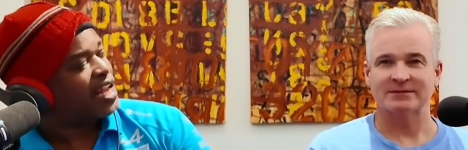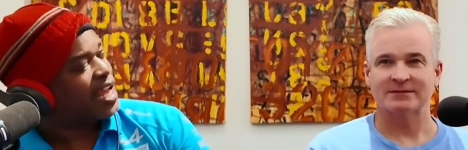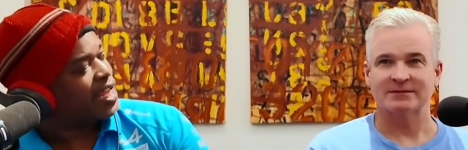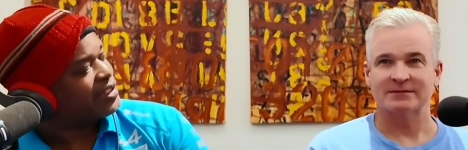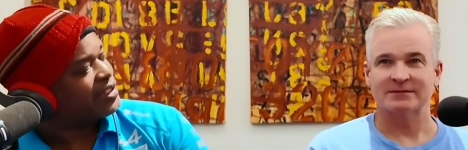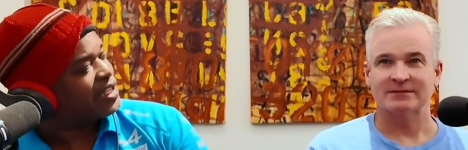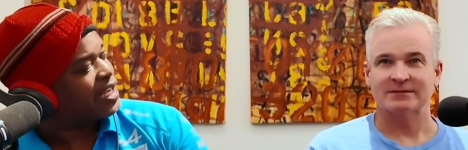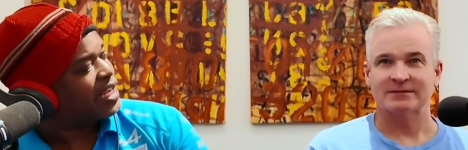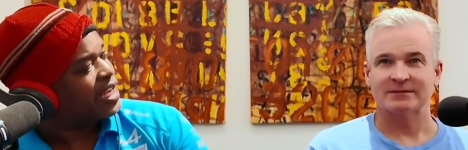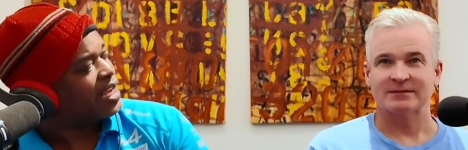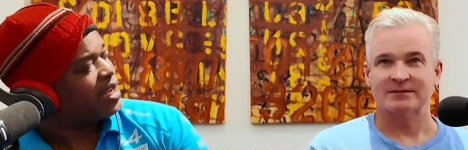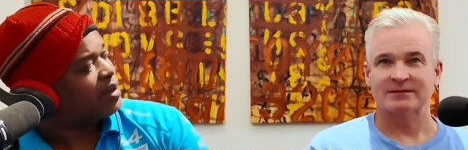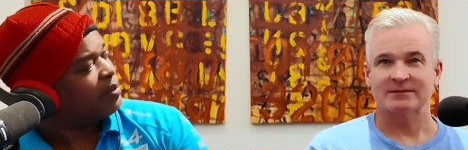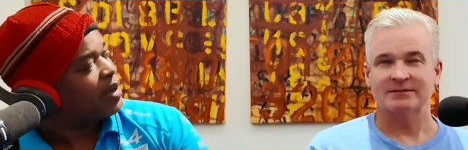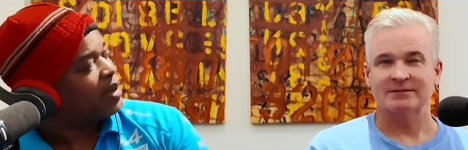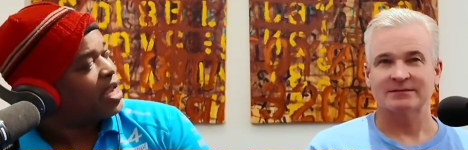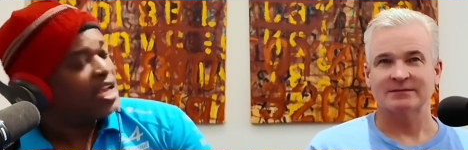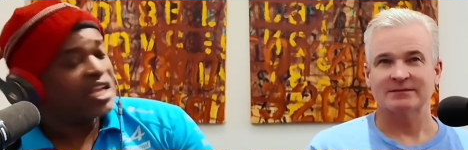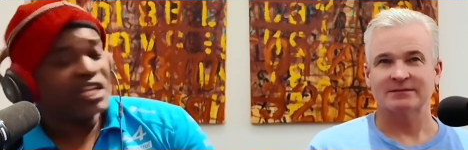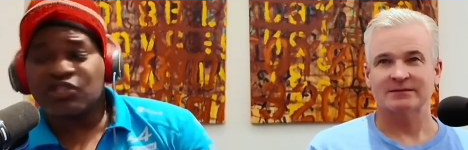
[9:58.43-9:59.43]
Speaker 1: that
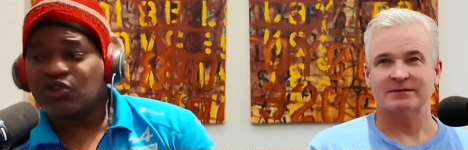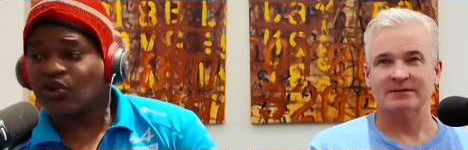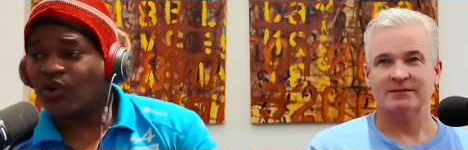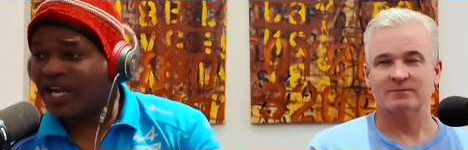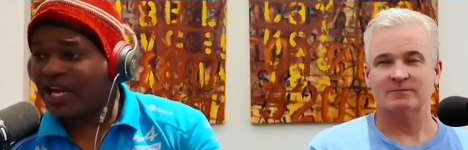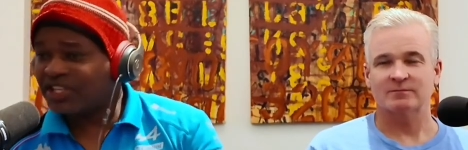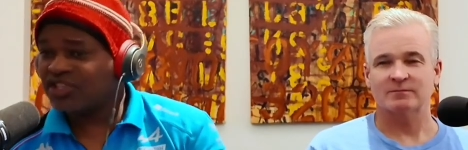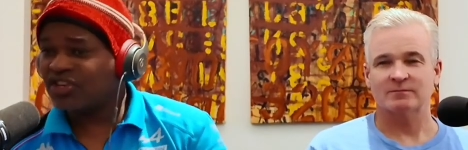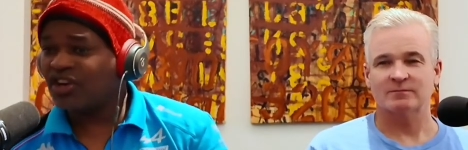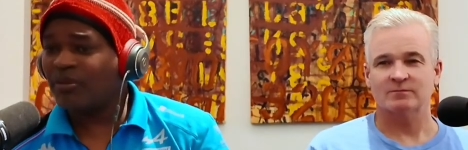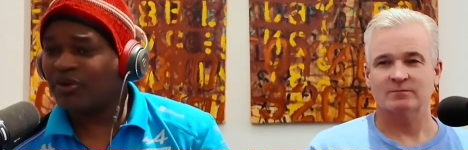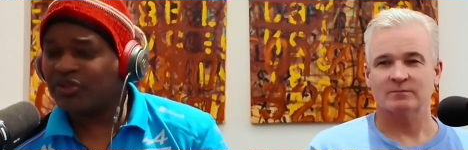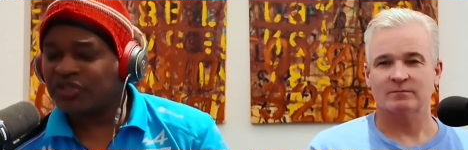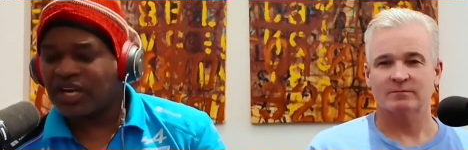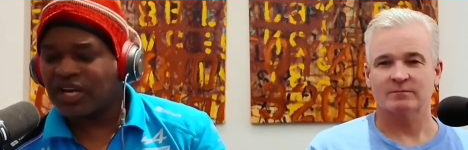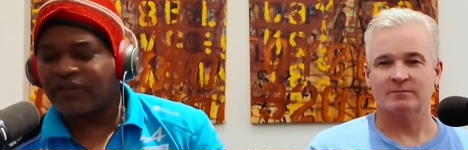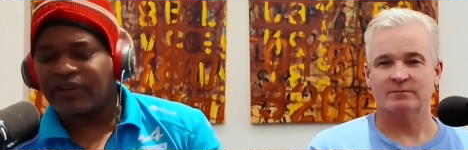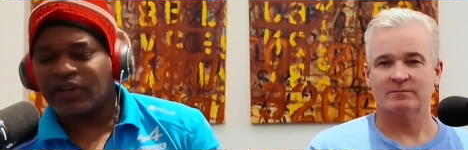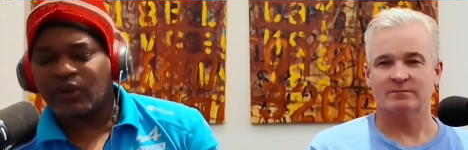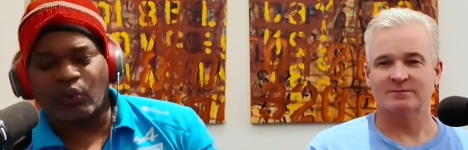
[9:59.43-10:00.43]
team. He's crashing almost
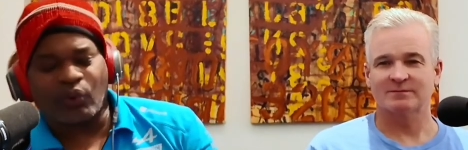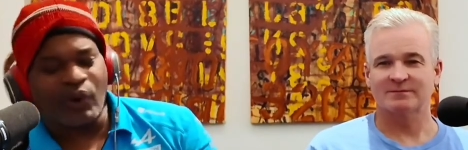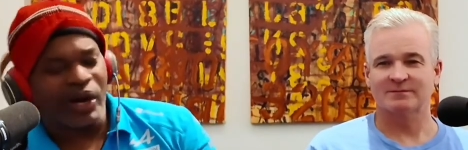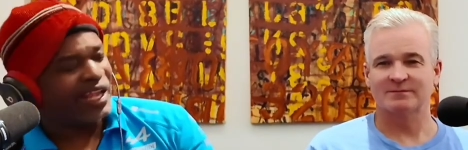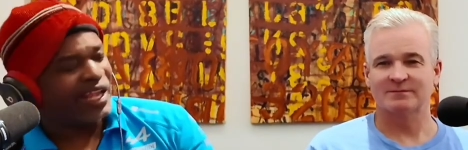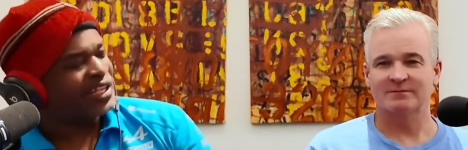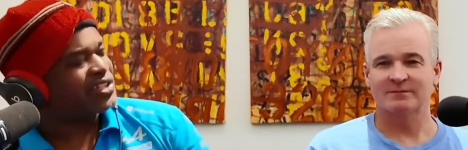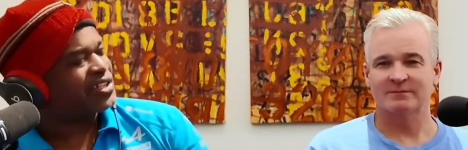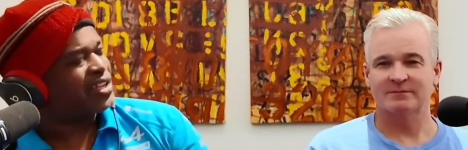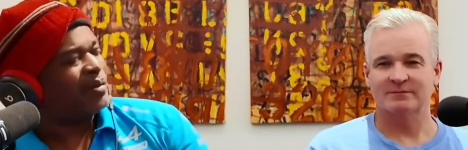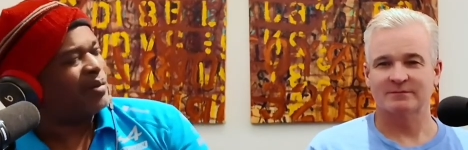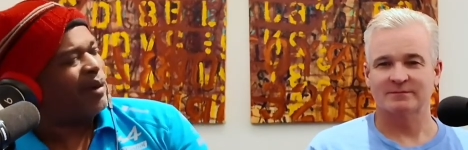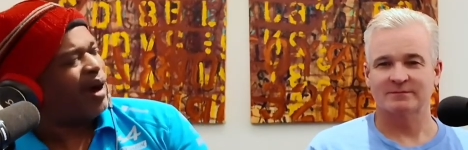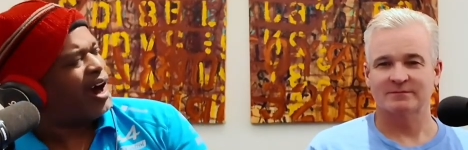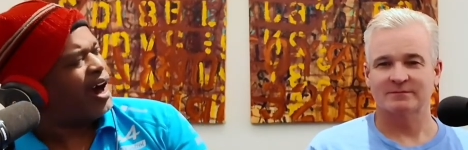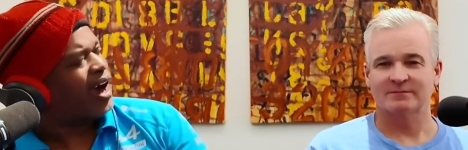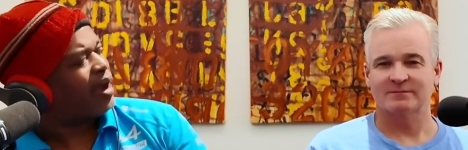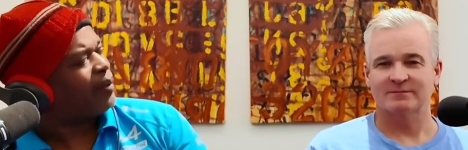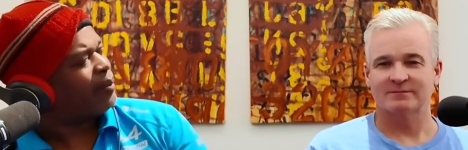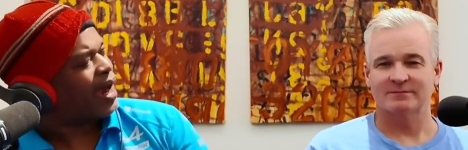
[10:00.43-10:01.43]
every race. Come
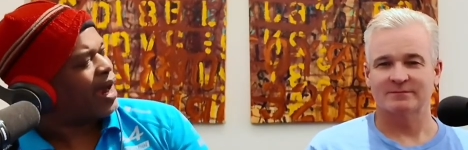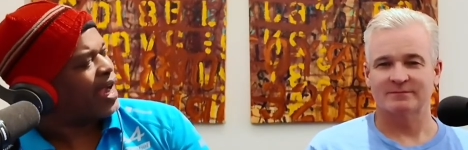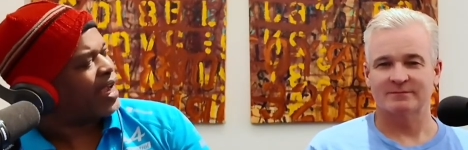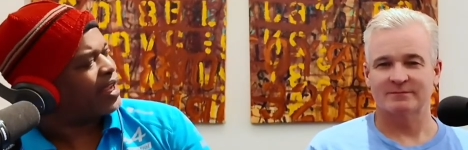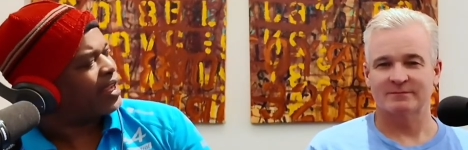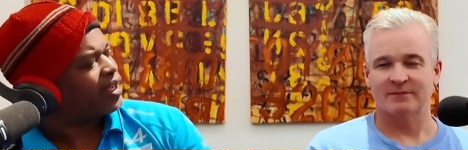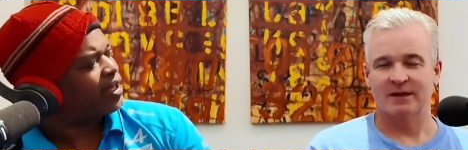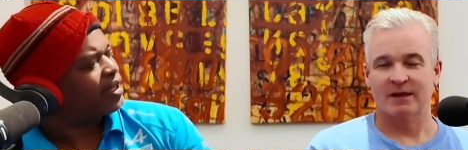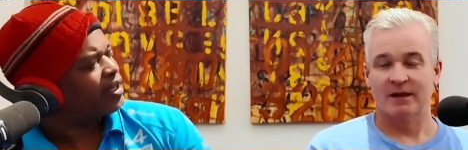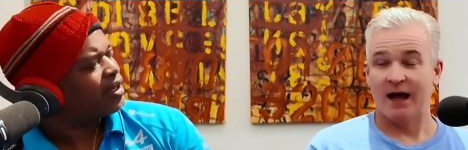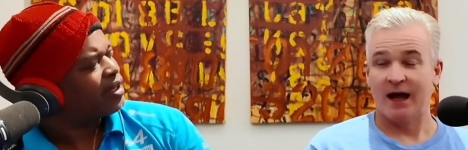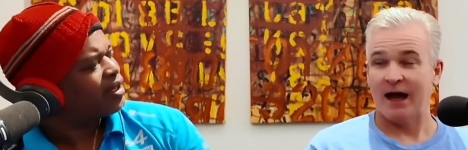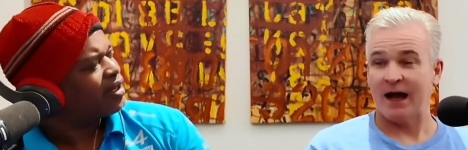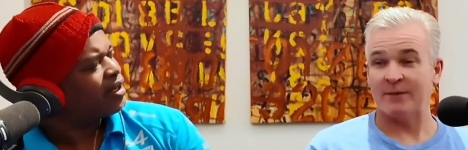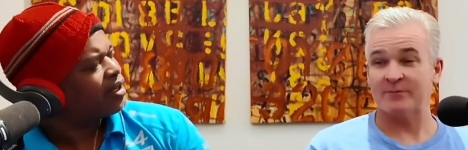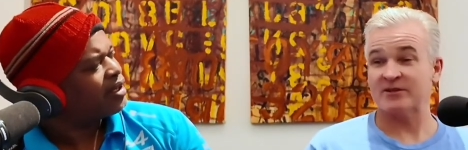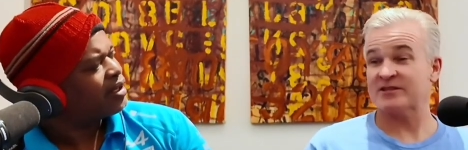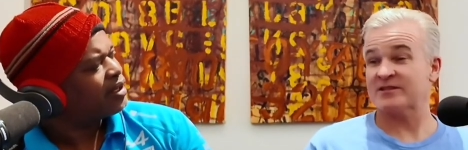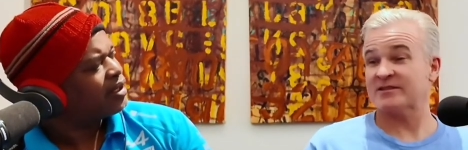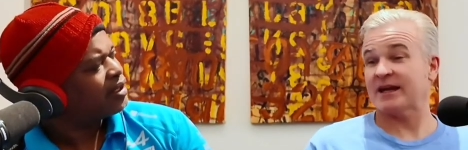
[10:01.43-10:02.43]
on, Mike.
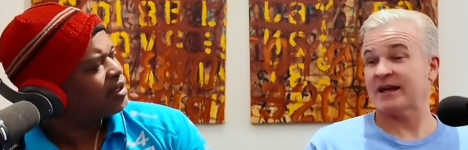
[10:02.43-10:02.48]
I'm just